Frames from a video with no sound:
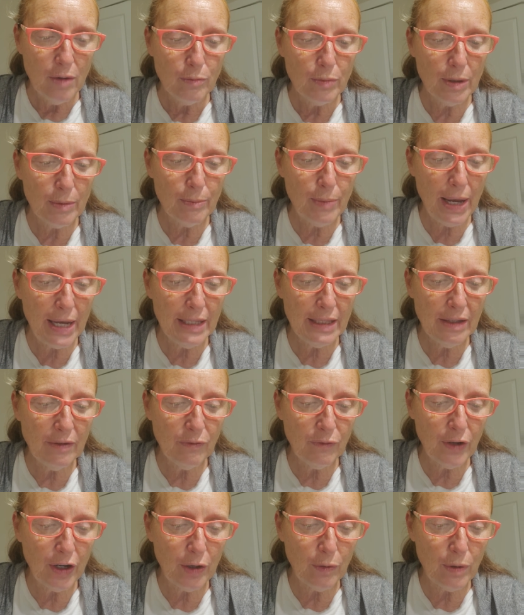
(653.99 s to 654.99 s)
but bade
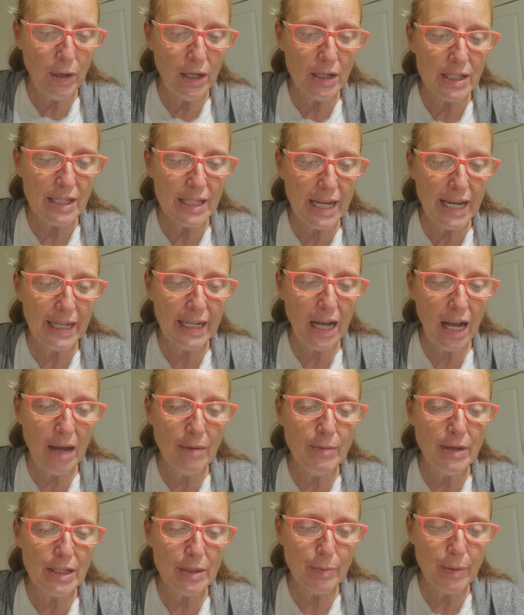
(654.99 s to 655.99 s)
them farewell, saying, I
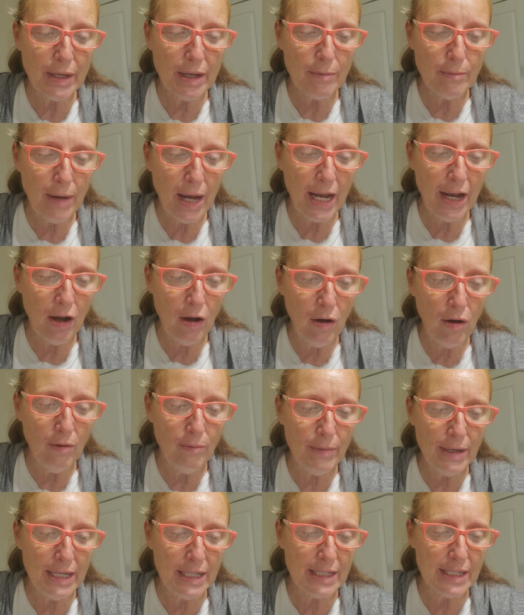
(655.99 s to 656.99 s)
must be, by all
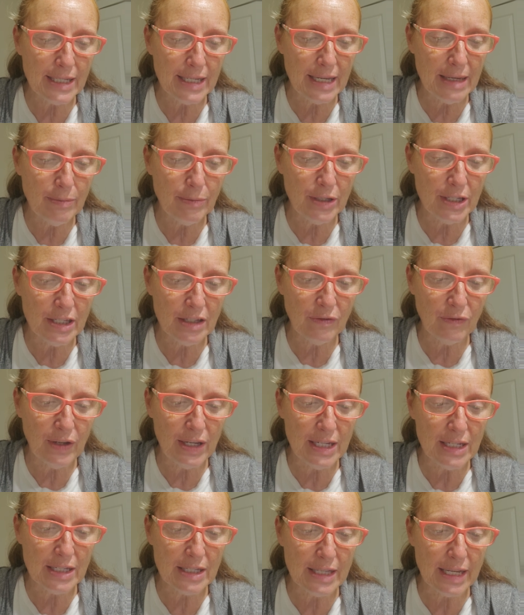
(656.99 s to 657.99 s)
means keep this
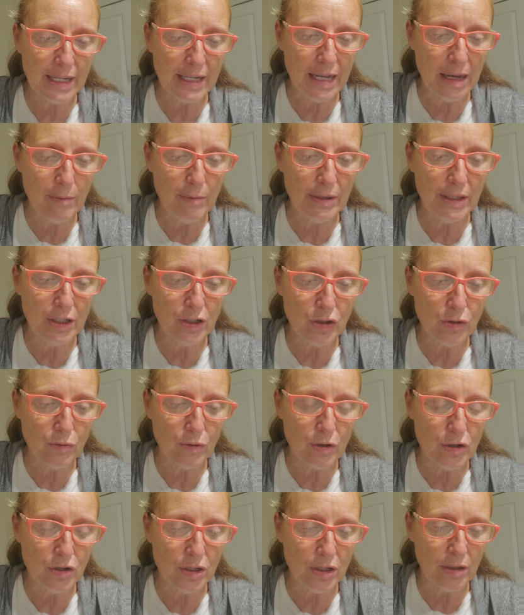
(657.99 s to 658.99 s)
feast that cometh in
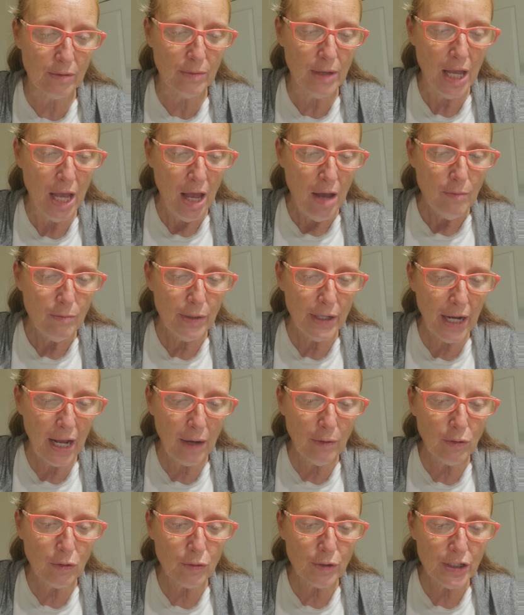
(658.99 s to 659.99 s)
Jerusalem, but I
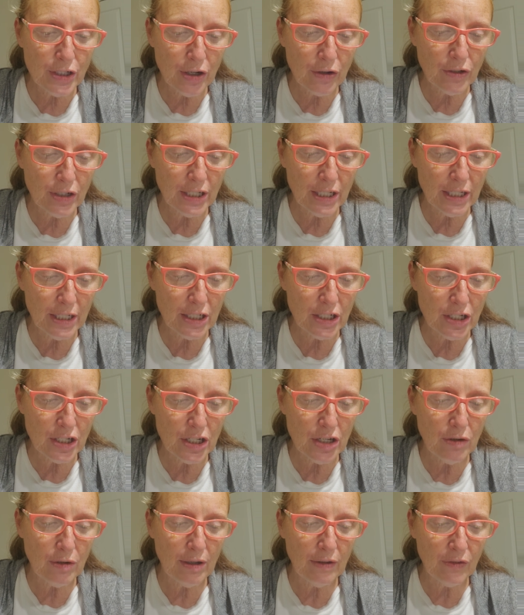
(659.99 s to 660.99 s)
will return again unto
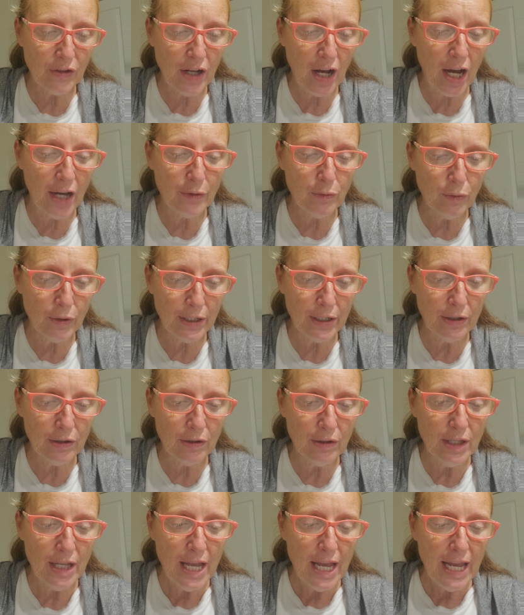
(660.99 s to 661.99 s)
you, if God
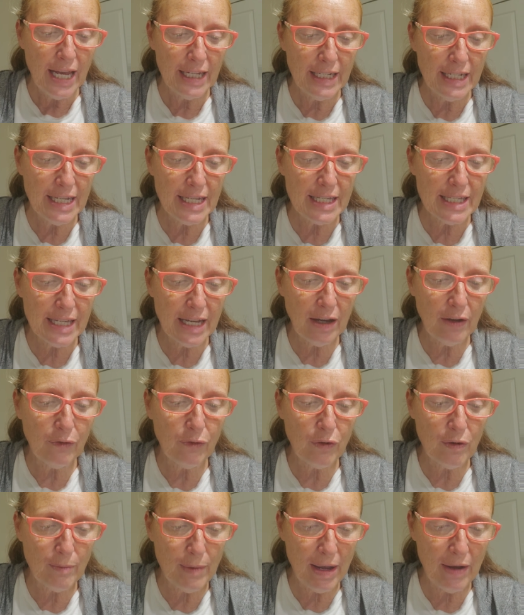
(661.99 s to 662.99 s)
will. And he sailed
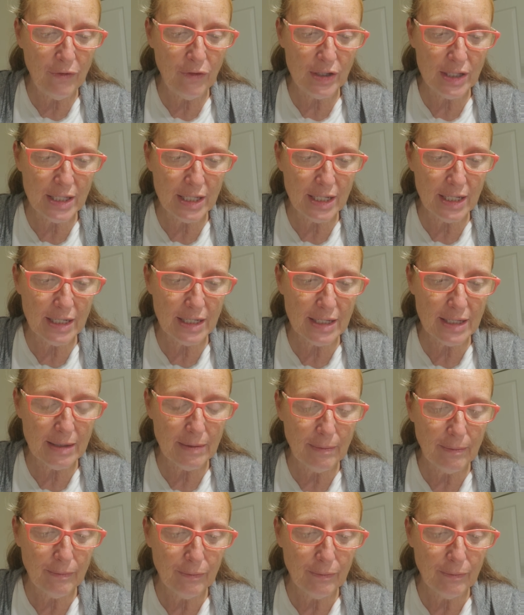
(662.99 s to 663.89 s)
from Ephesus.